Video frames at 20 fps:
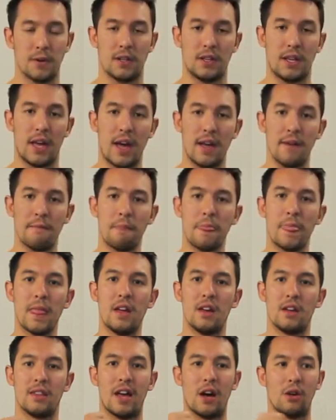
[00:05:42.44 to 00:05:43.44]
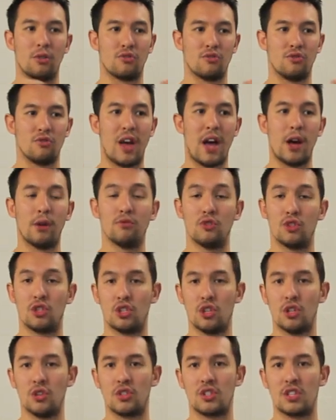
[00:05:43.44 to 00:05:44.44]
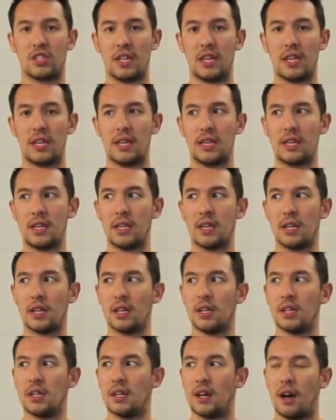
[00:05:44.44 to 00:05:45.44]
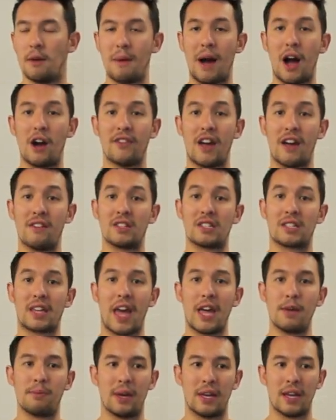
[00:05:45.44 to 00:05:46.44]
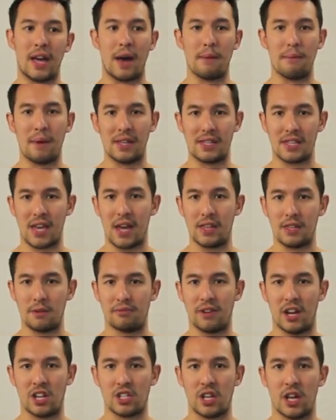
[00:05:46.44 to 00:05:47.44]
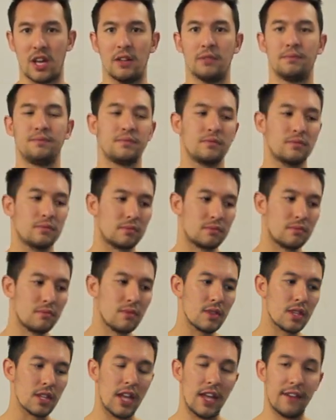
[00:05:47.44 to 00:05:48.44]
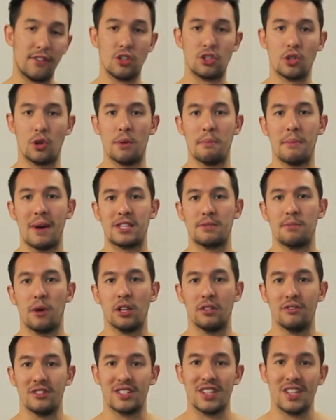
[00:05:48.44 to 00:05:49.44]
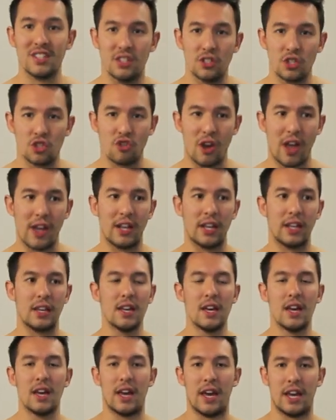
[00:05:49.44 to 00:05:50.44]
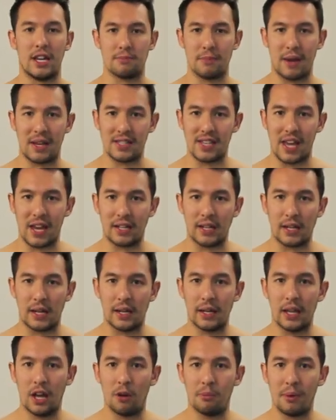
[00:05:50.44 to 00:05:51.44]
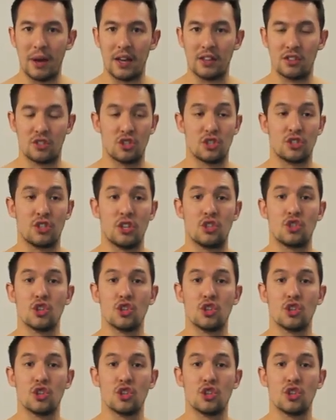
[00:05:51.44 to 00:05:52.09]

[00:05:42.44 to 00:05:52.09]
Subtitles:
yeah, that will help reduce the amount of air escaping and maintain the pressure. If you're doing metabolic resistance training, it's maintaining a little bit, just